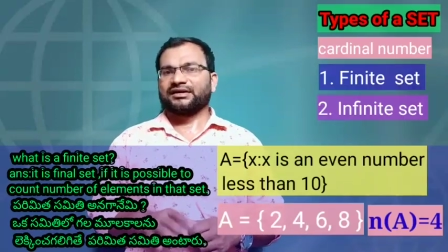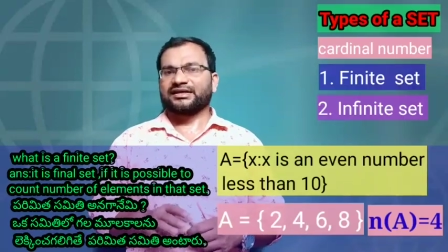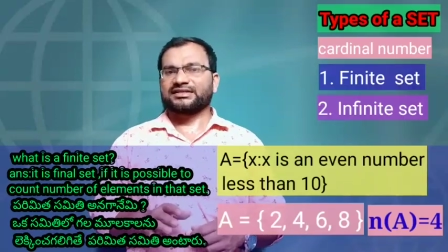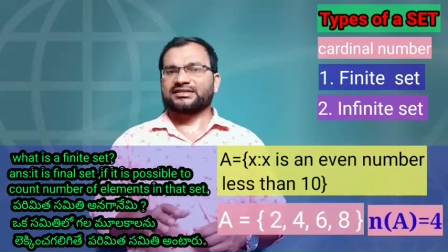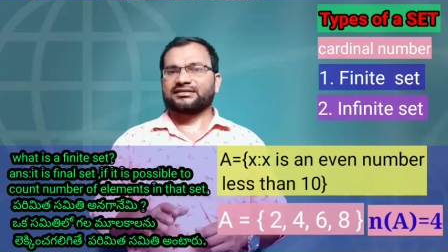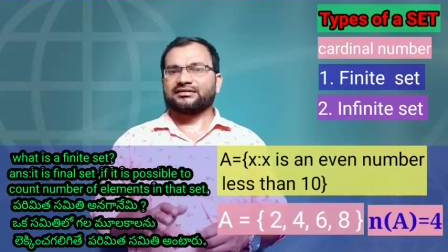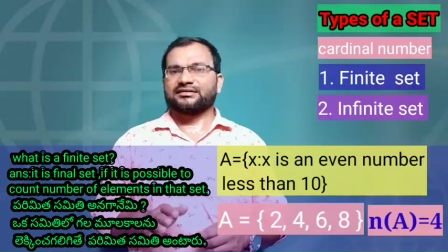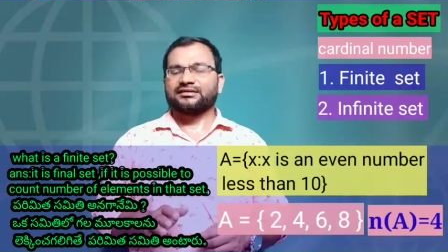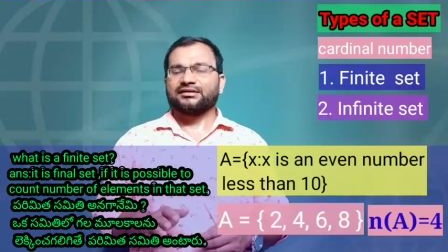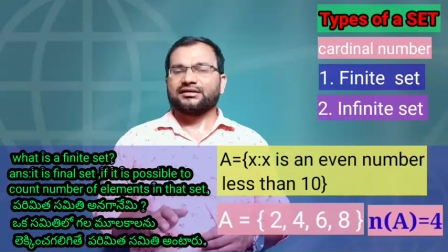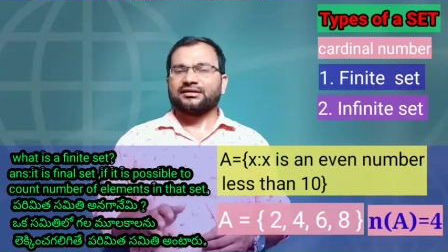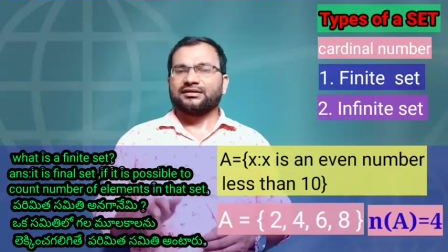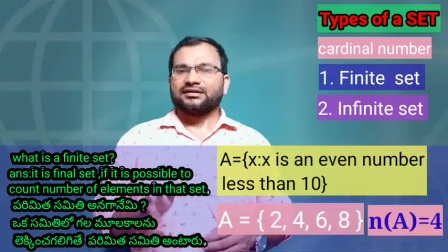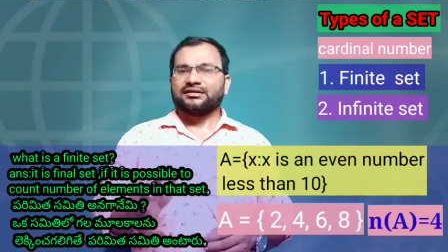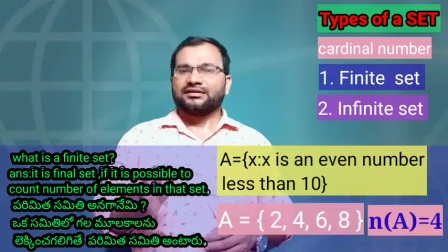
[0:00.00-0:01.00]
Next,
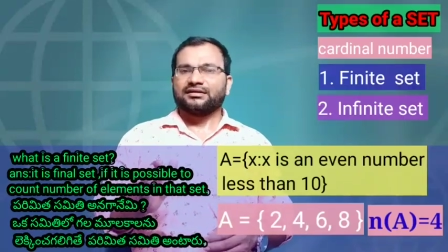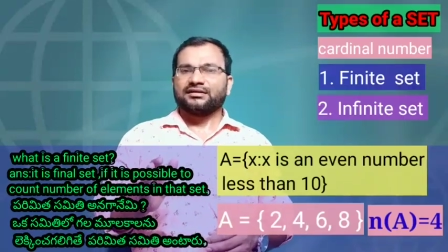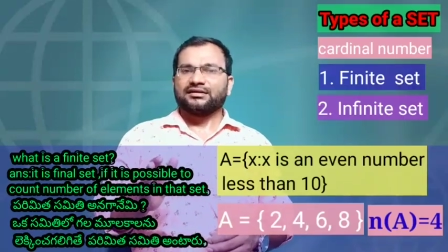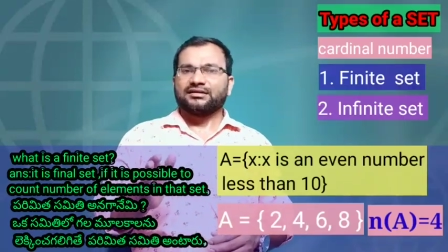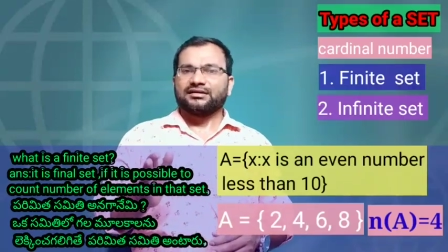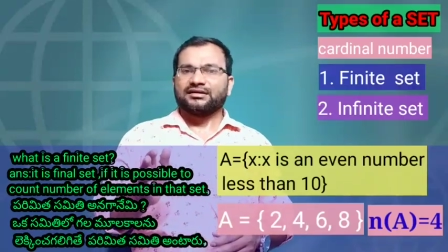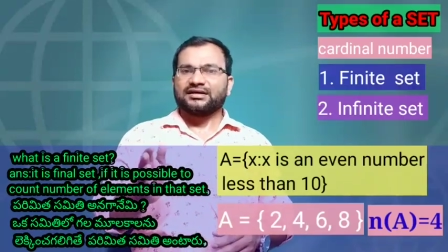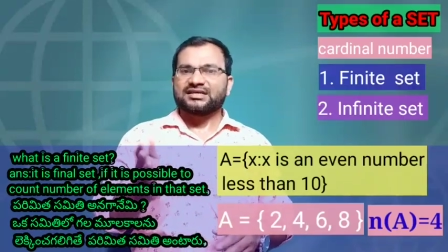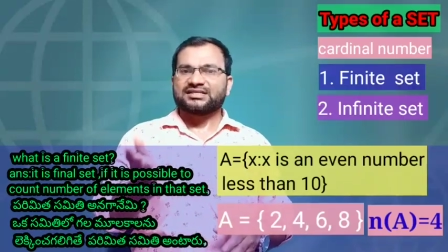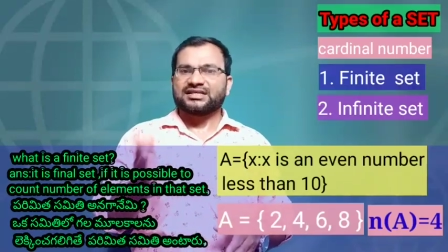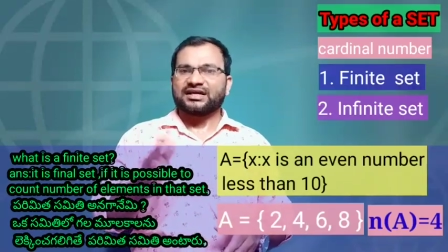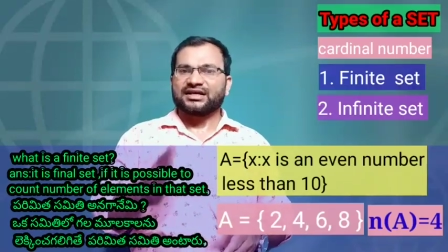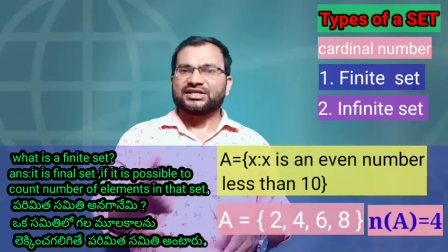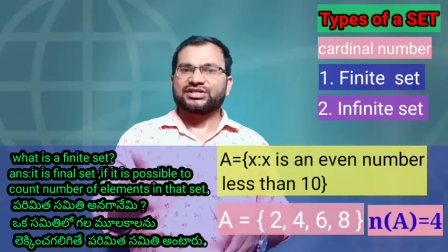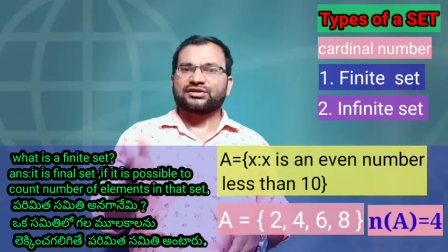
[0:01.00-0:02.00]
a
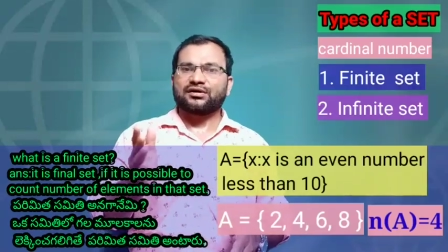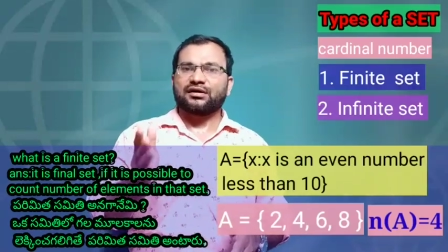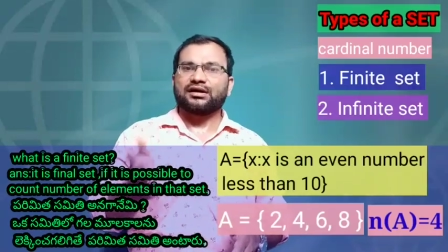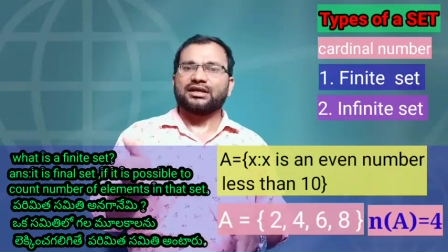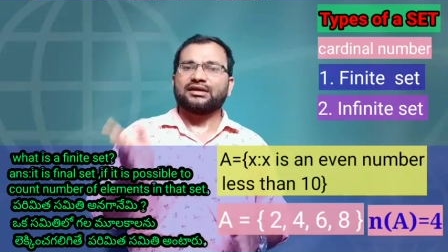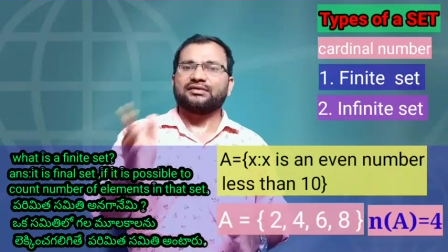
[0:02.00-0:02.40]
set is called